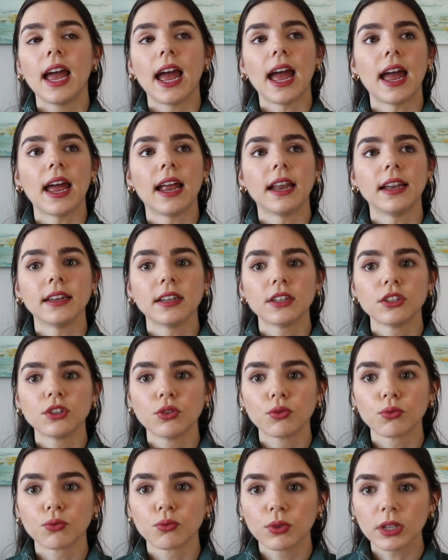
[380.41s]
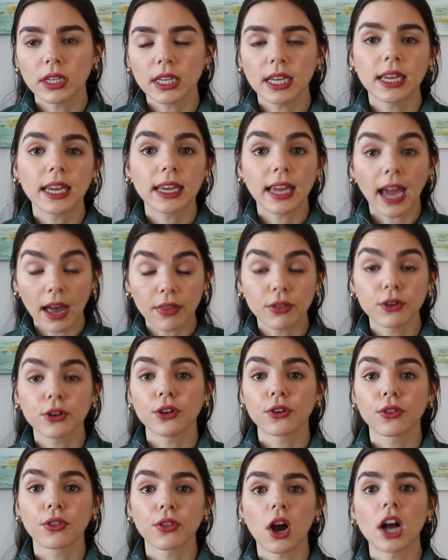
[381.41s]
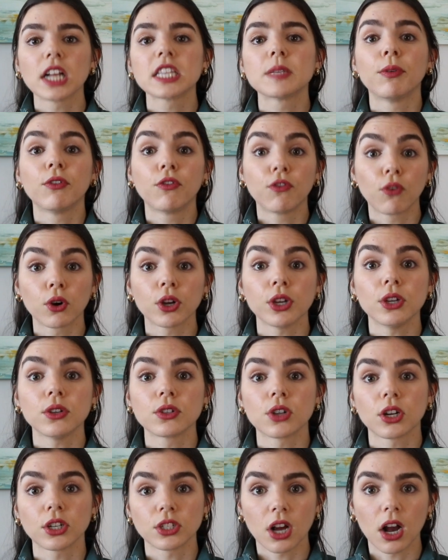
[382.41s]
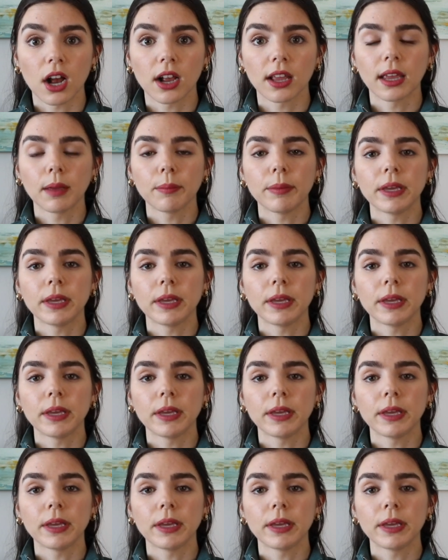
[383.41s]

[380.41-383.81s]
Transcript: and really gather your thoughts before you start talking